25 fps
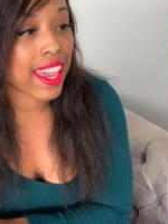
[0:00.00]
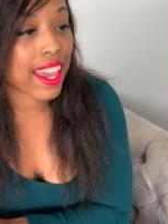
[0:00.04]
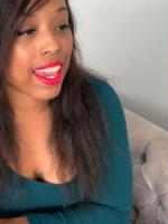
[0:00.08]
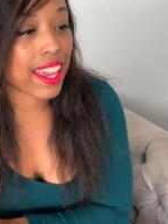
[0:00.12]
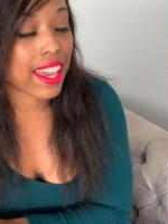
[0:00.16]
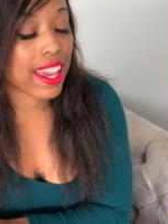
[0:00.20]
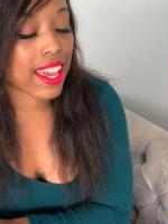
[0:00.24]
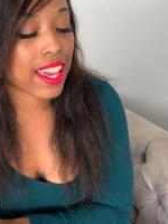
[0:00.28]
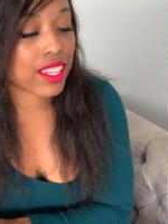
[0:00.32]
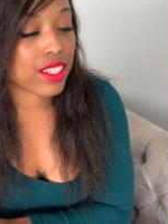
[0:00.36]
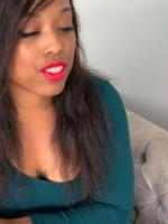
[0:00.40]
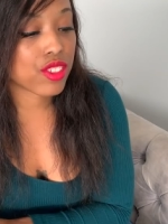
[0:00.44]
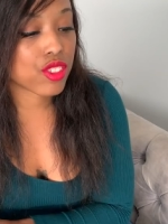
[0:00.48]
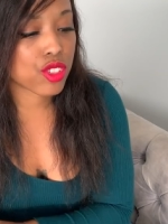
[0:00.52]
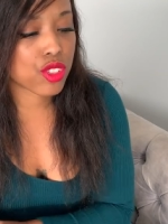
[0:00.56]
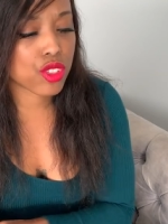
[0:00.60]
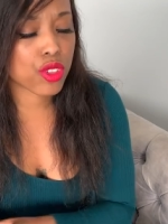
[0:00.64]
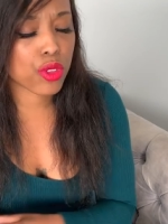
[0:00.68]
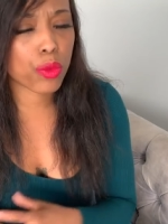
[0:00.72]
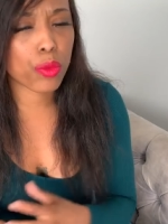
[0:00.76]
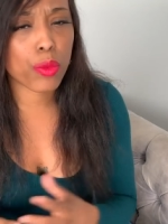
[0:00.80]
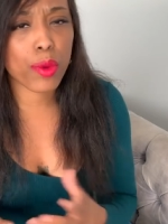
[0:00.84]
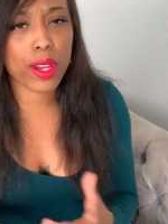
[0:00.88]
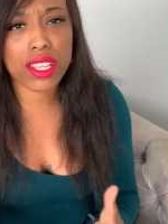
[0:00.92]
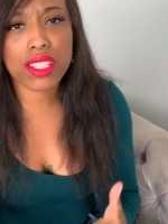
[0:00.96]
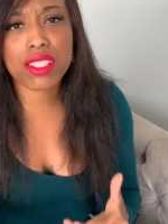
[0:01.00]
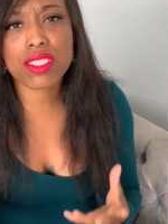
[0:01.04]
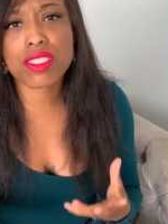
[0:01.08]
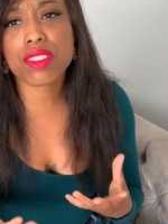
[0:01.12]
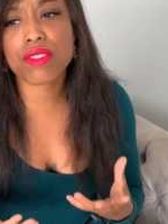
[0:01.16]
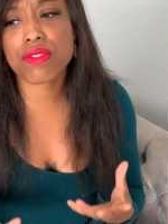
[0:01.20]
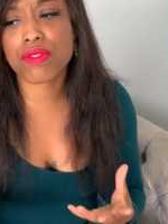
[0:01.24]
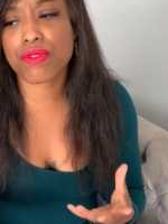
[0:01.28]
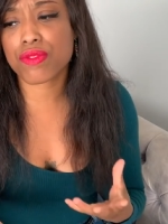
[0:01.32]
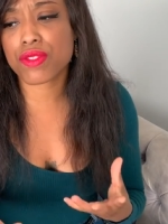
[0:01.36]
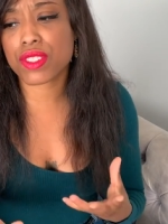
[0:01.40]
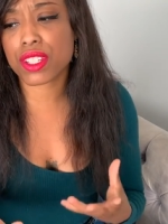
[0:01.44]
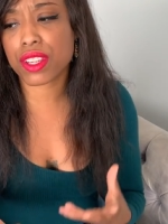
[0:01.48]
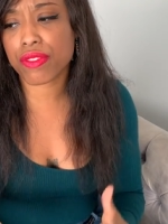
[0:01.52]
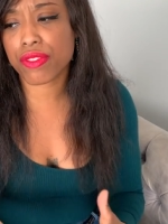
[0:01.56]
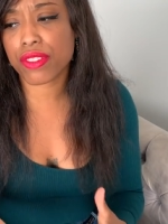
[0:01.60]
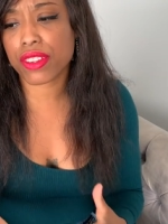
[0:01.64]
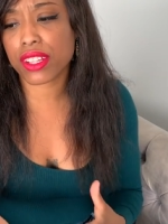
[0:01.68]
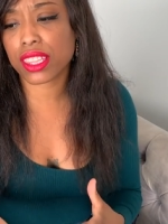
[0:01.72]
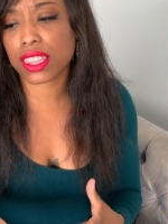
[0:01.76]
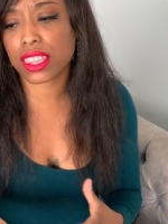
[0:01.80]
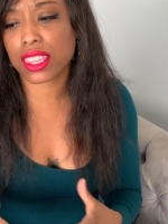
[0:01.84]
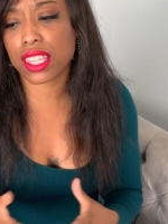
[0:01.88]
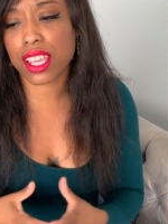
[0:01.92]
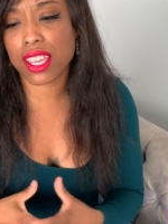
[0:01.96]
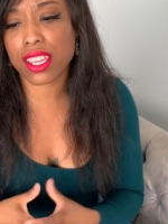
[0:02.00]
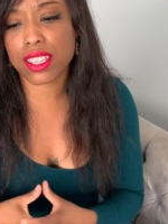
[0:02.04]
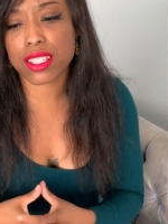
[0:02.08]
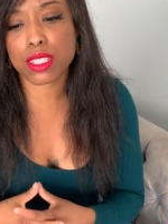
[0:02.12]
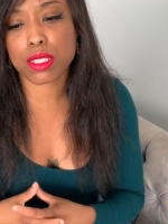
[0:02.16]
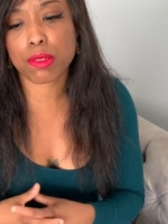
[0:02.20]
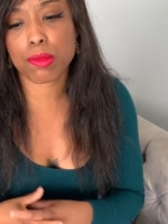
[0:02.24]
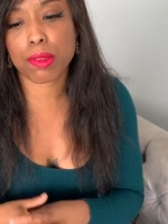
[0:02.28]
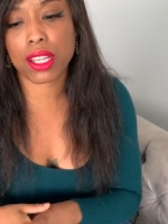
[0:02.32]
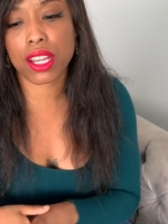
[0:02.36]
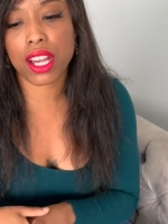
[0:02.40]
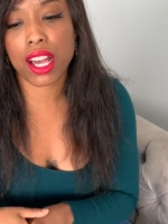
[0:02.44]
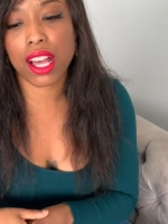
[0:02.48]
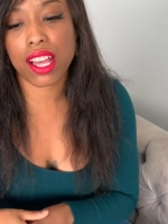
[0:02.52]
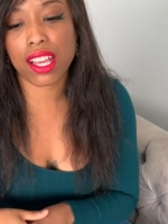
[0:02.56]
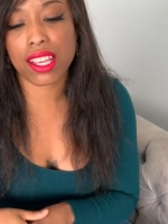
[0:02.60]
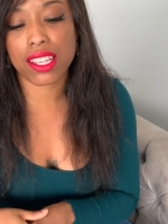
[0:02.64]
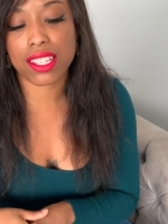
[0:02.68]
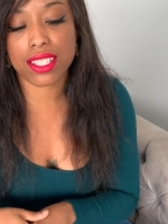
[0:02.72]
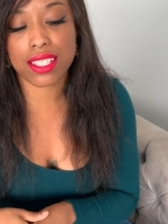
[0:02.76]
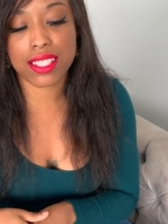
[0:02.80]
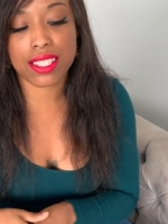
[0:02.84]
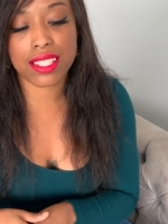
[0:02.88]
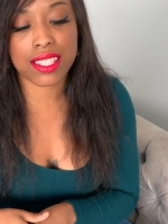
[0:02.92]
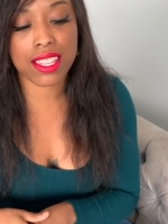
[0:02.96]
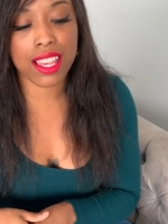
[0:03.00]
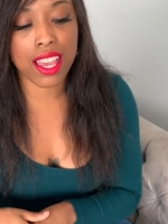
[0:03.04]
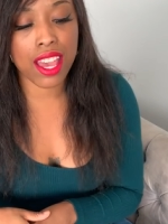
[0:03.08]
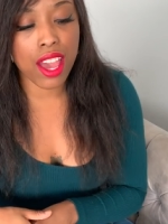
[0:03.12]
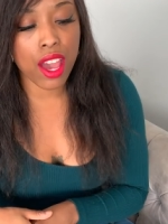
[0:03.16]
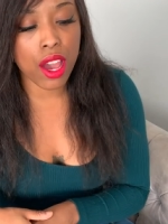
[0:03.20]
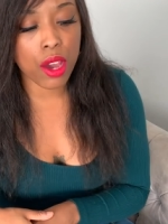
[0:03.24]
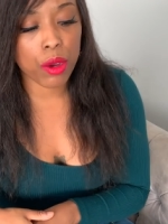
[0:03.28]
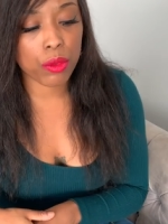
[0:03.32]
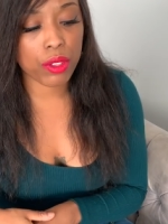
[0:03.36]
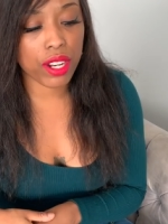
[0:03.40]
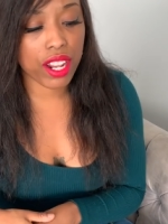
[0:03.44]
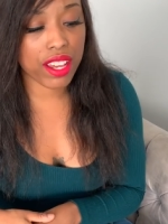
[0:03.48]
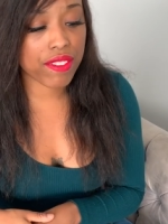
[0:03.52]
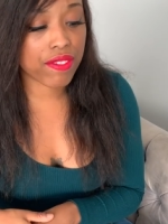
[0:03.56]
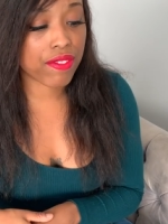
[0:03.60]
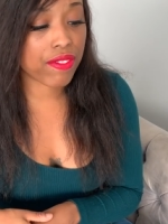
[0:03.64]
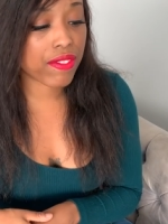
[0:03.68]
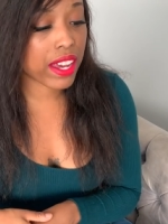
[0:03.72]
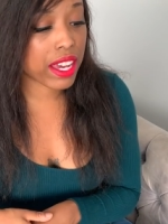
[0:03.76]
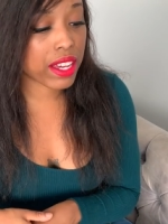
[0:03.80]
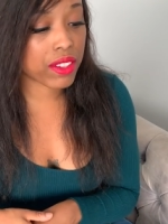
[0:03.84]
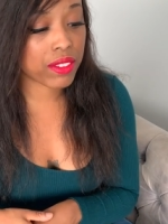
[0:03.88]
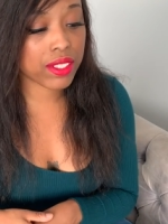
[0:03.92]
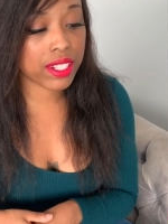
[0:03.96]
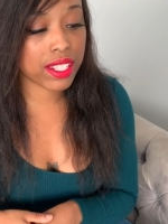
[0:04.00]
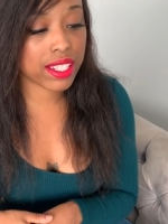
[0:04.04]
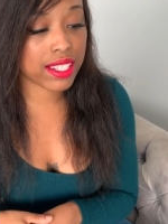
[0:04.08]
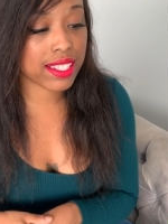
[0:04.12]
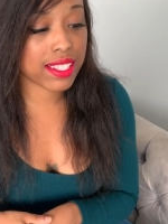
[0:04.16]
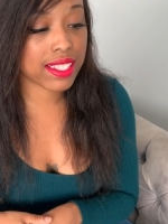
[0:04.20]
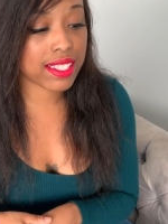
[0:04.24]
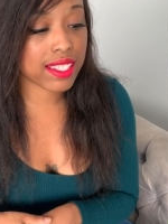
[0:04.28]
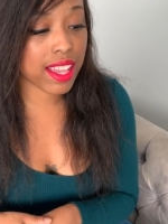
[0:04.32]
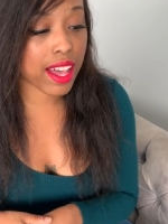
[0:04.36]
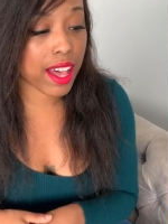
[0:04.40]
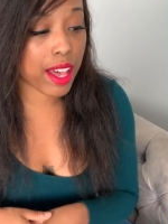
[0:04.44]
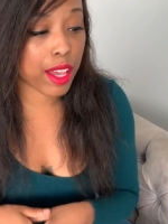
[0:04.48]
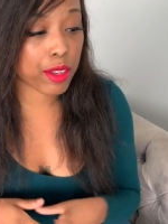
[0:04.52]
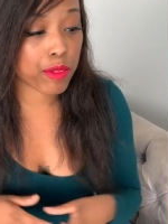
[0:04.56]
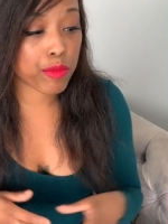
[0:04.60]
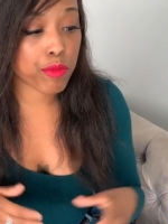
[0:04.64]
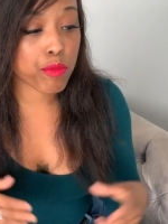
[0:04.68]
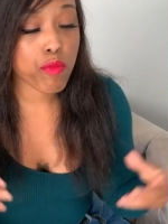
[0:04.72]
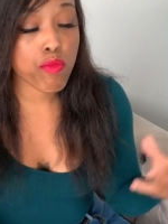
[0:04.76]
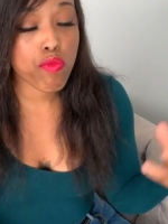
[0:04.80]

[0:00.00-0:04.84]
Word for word: and just your ways of different things because what I found is that